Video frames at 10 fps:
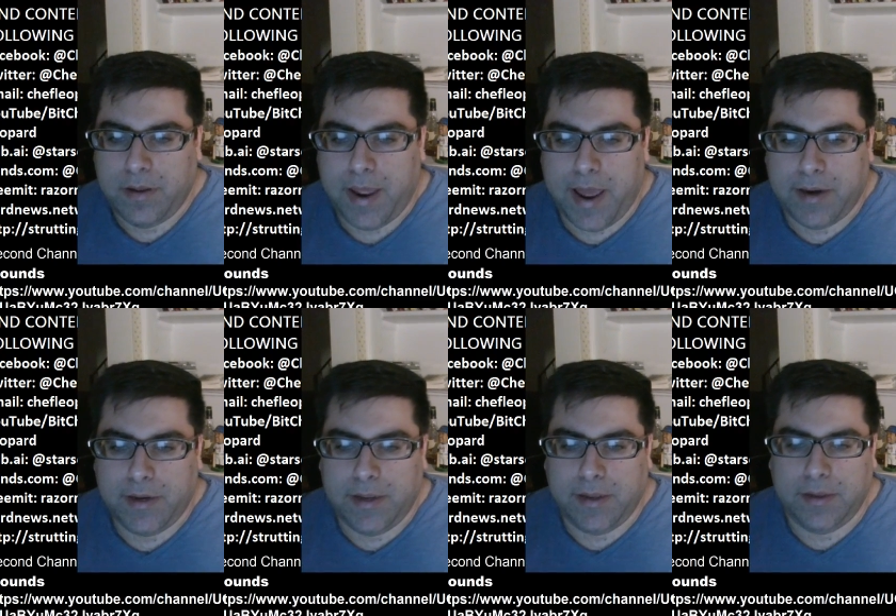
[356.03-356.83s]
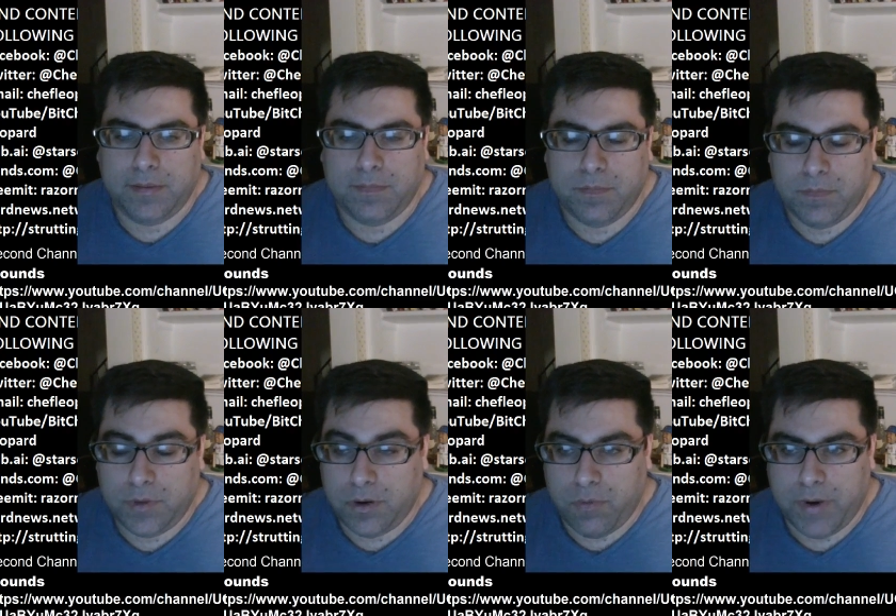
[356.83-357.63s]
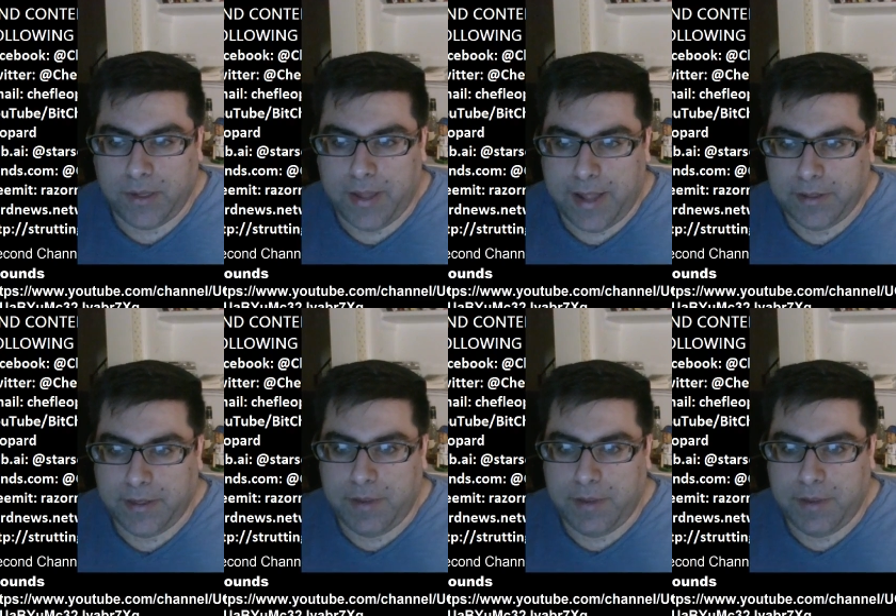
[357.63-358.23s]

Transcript: and he went a lot to